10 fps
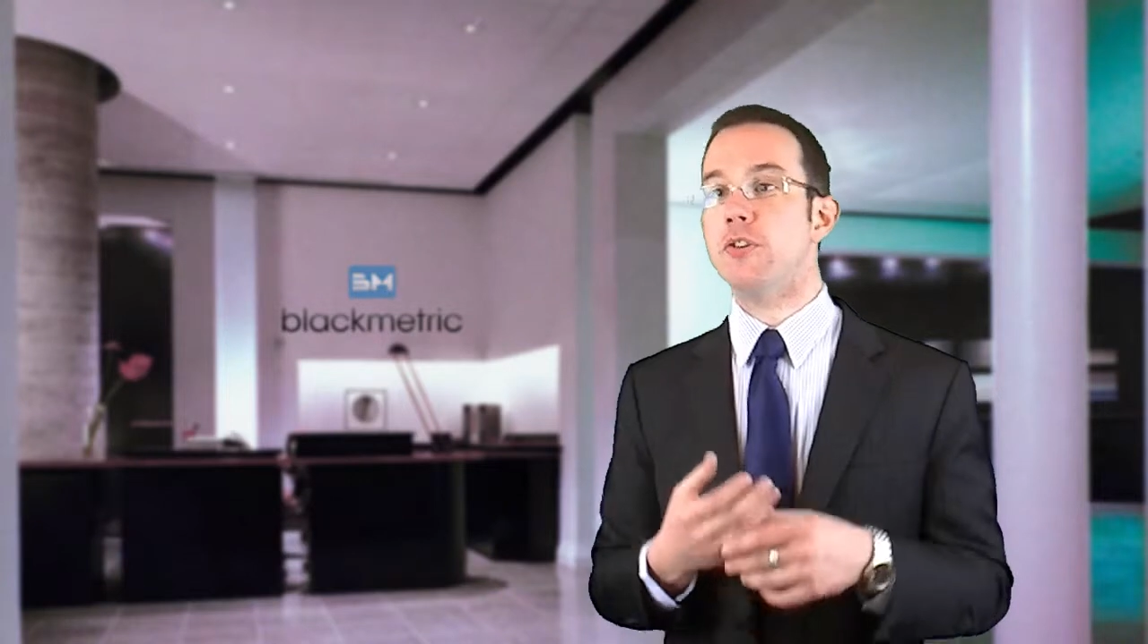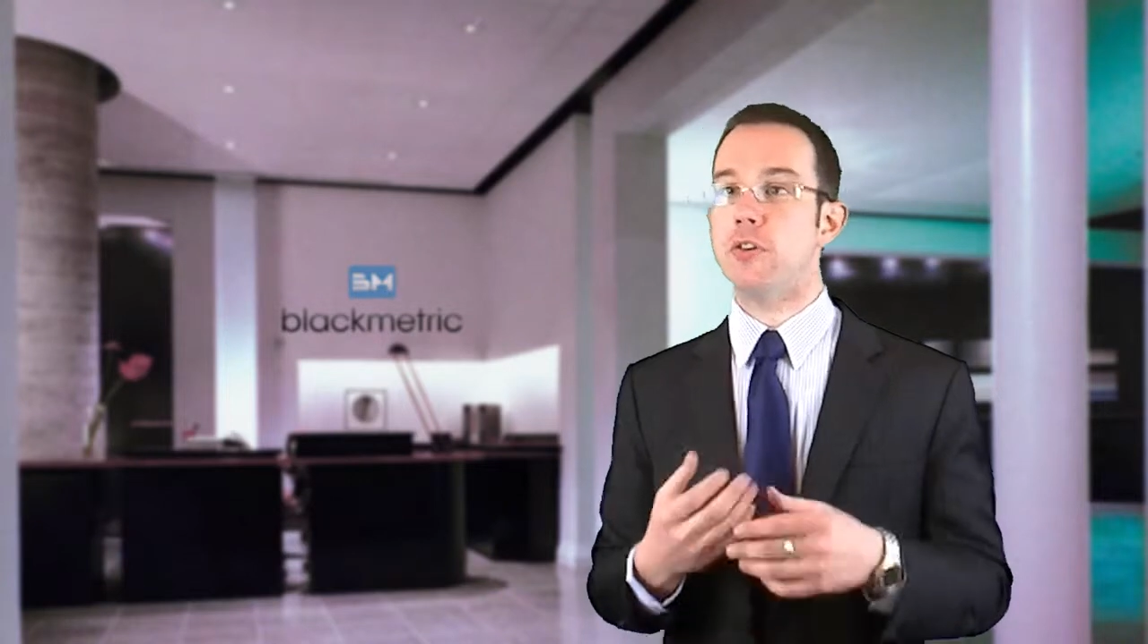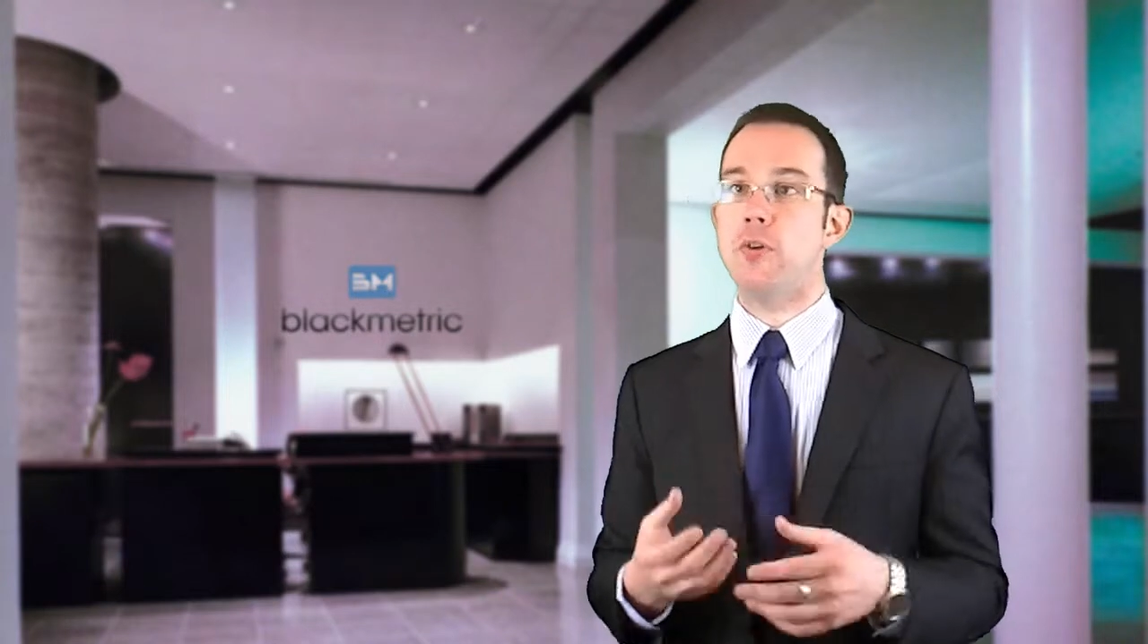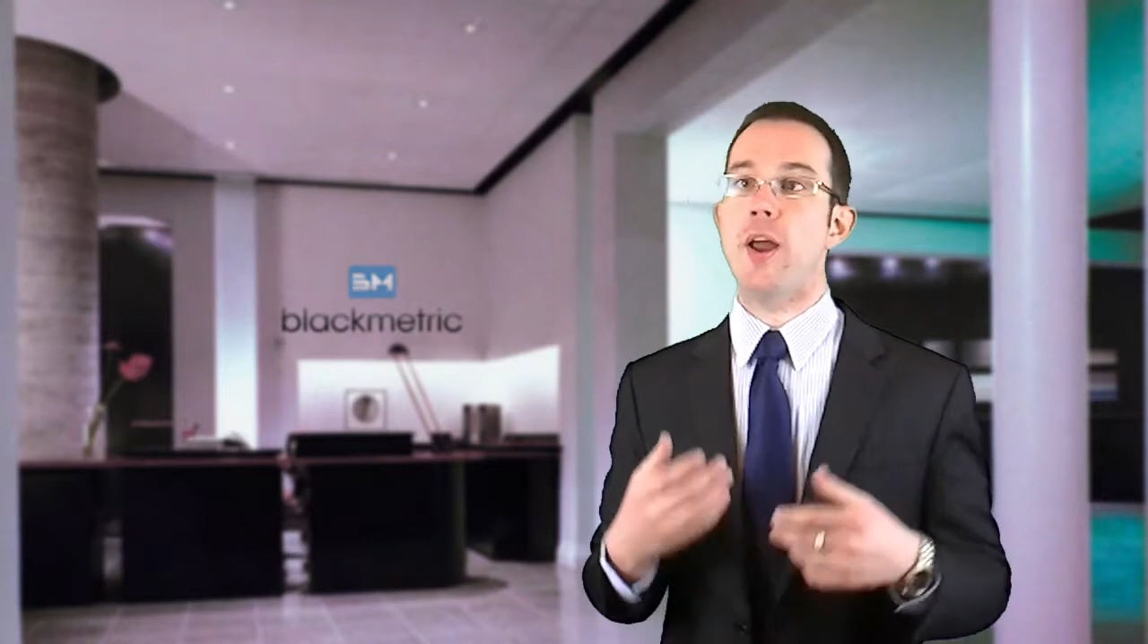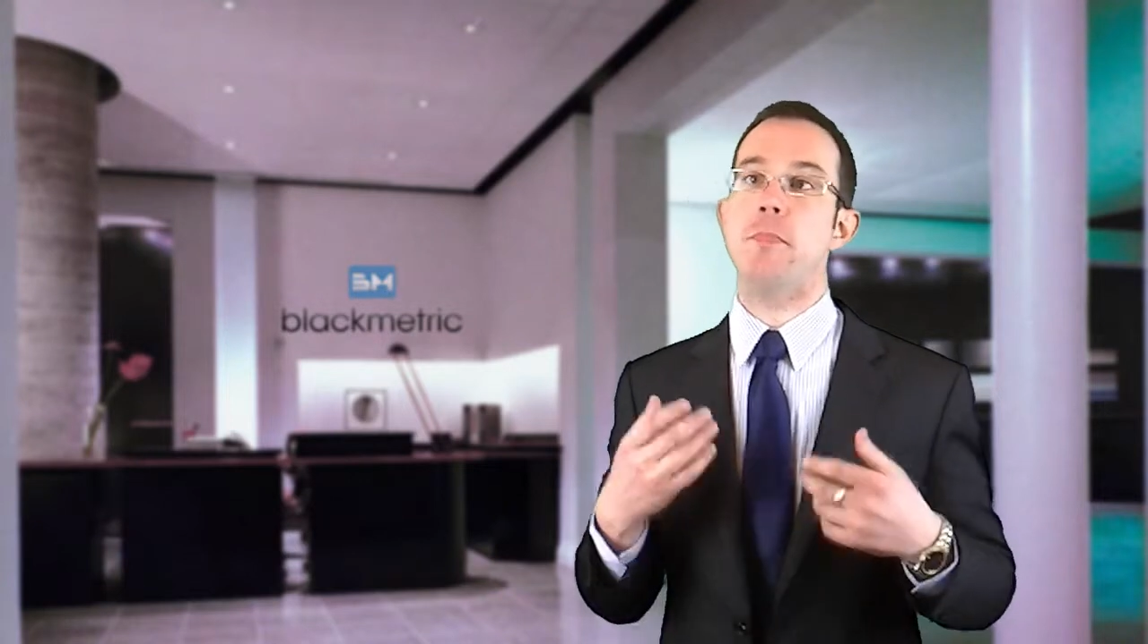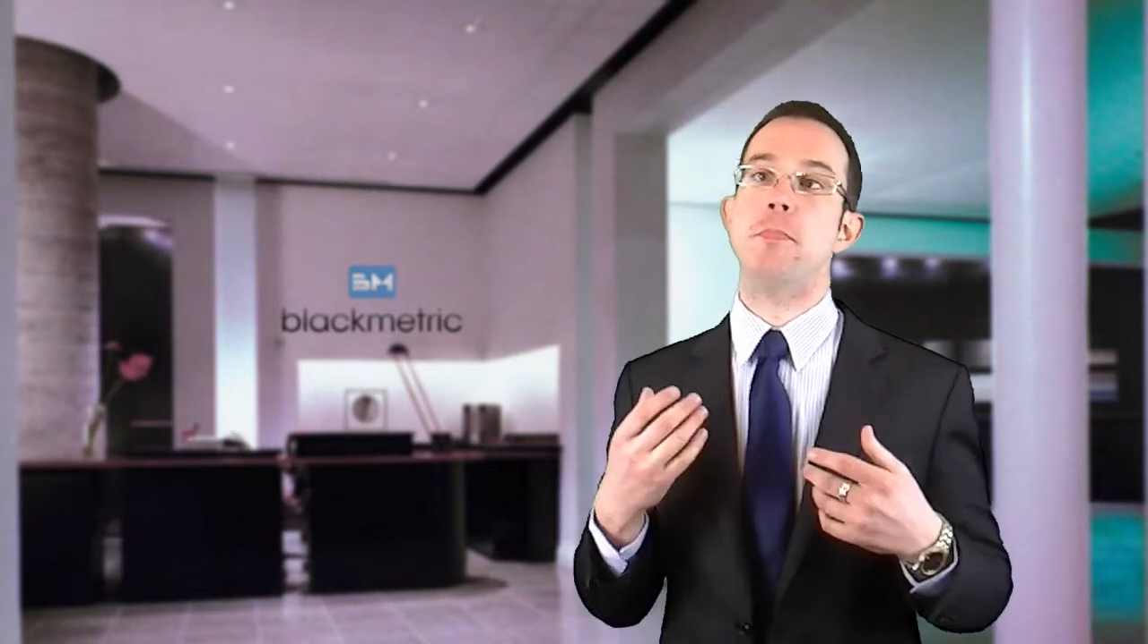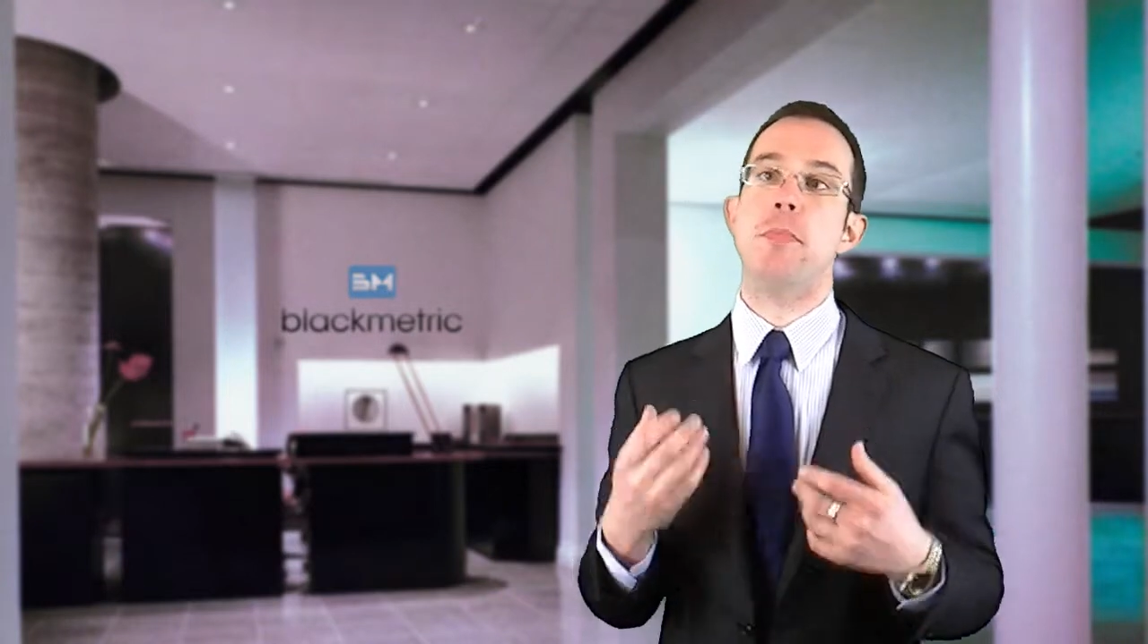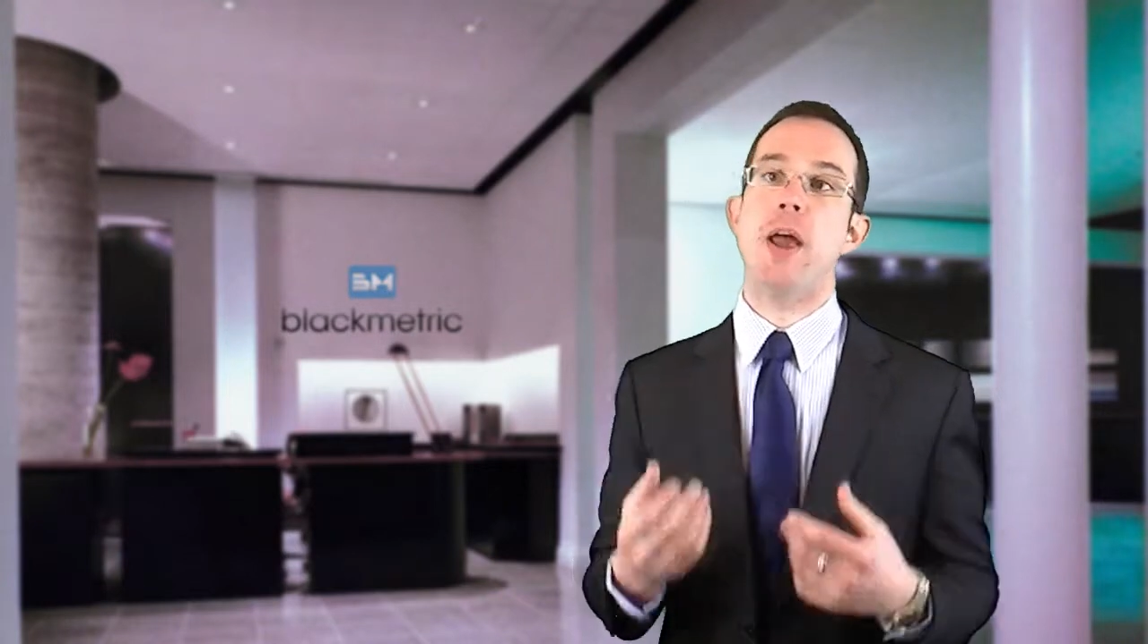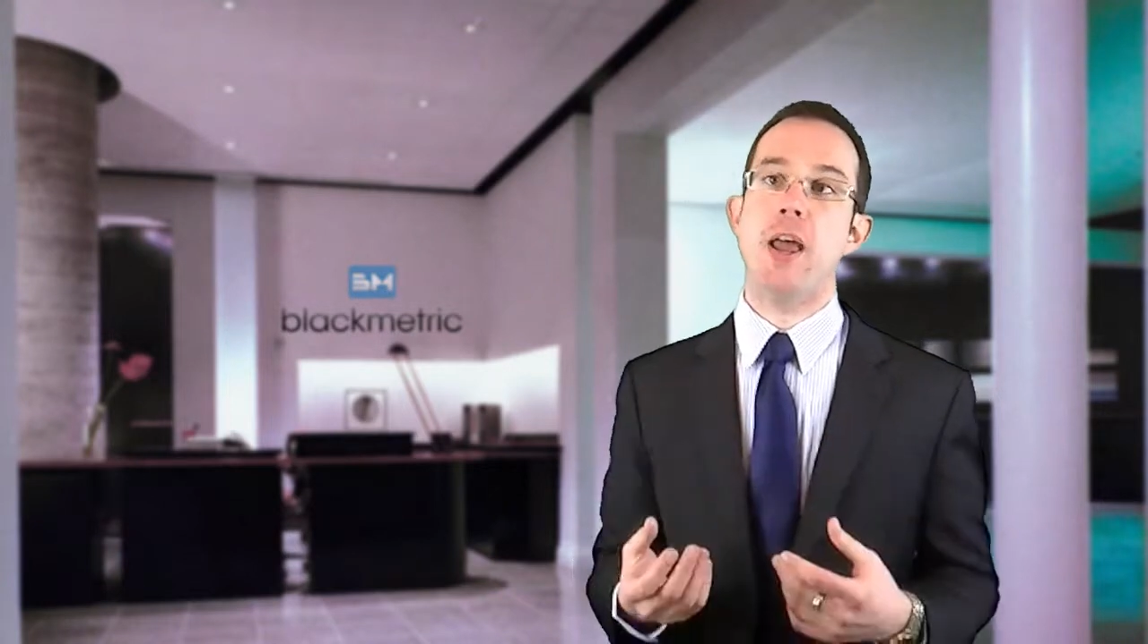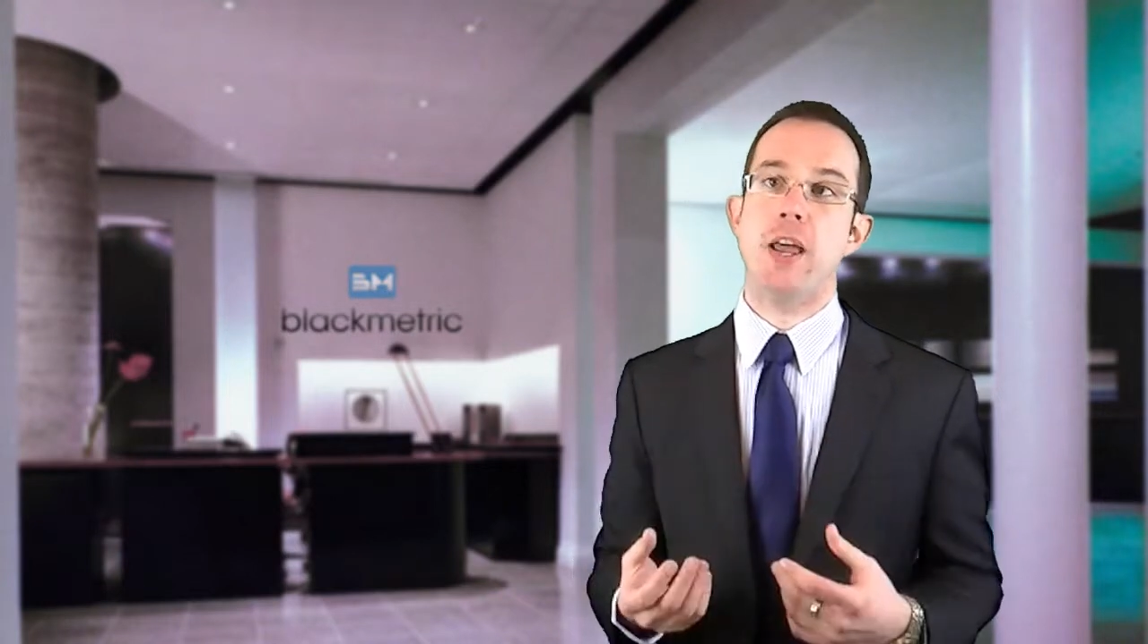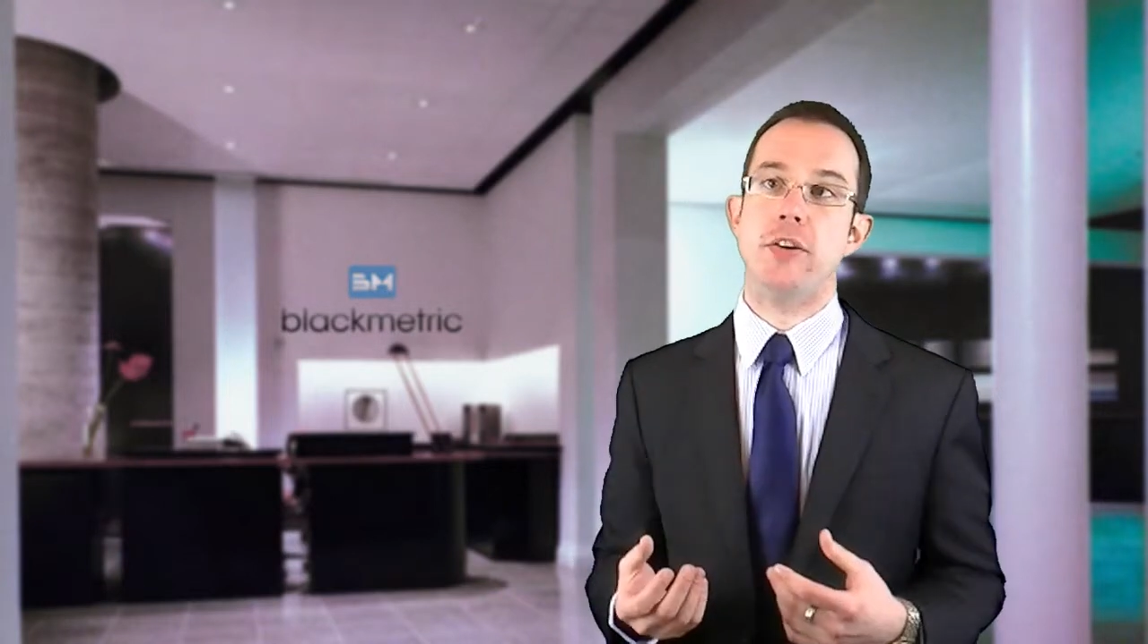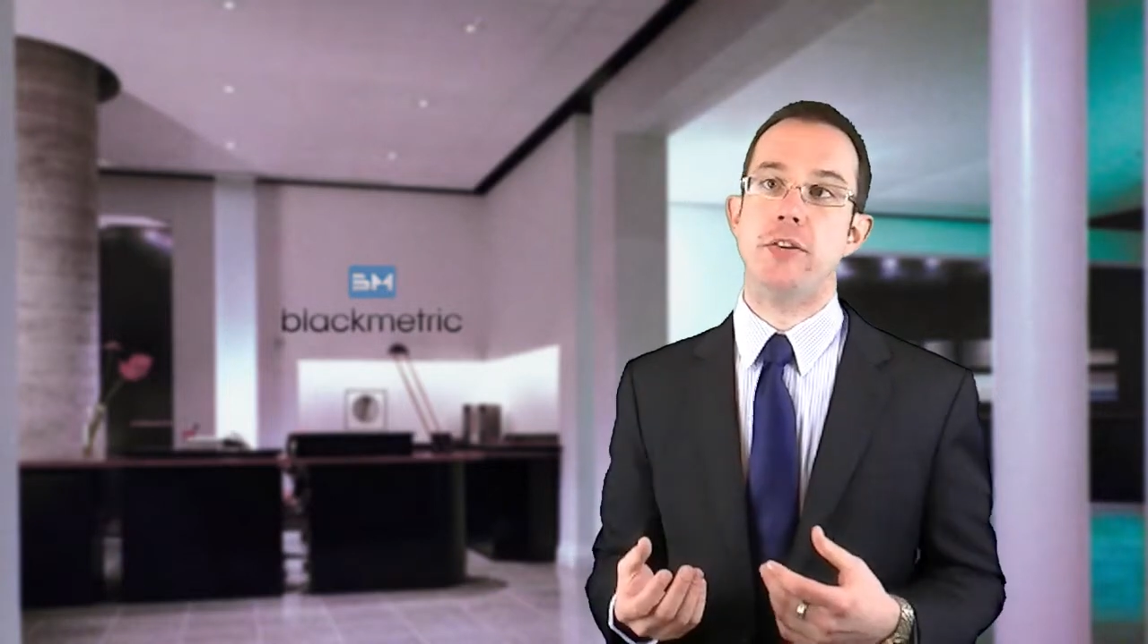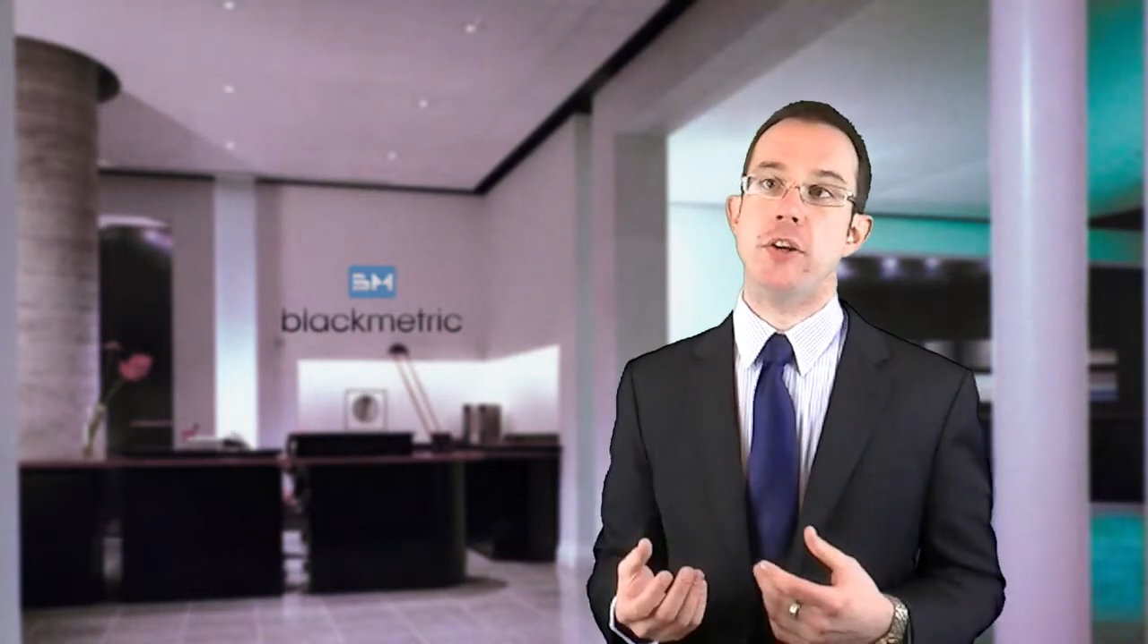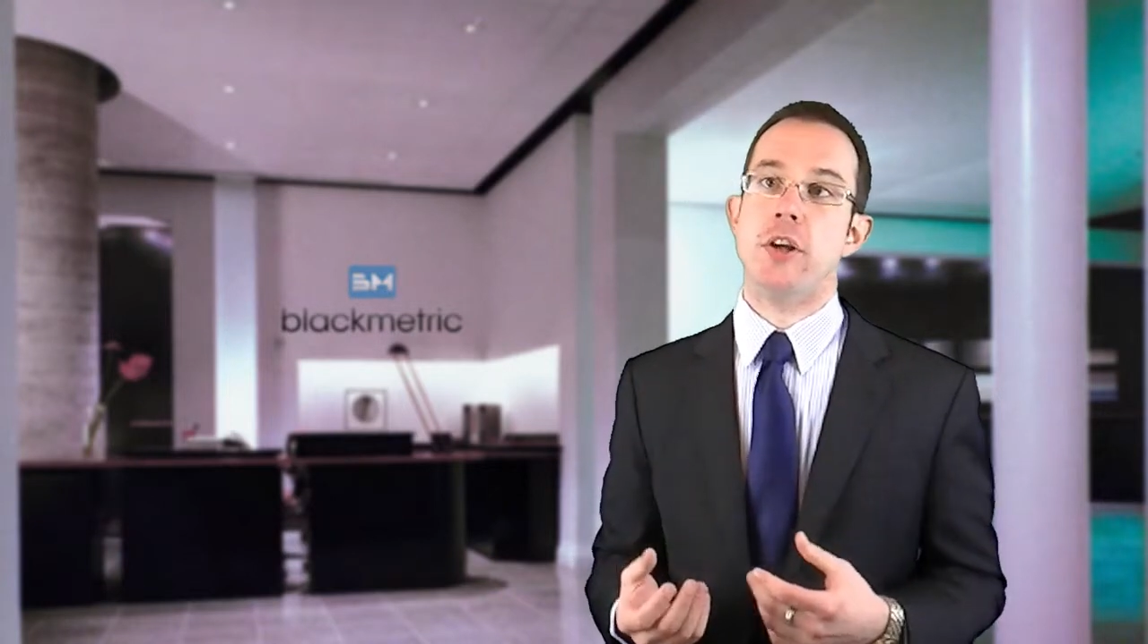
to embed